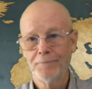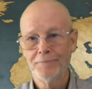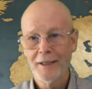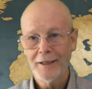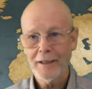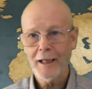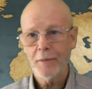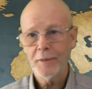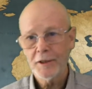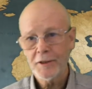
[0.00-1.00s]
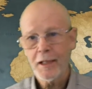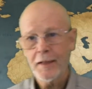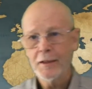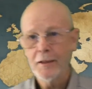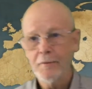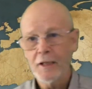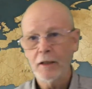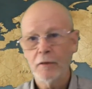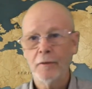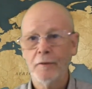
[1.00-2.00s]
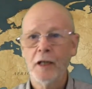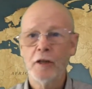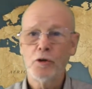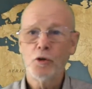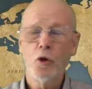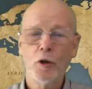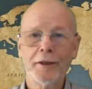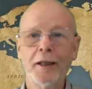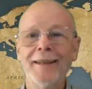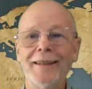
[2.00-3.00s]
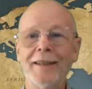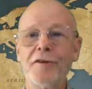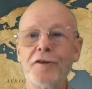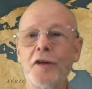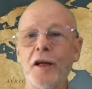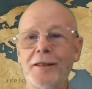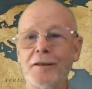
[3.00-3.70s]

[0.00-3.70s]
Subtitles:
Today I'll be discussing the value of short, concise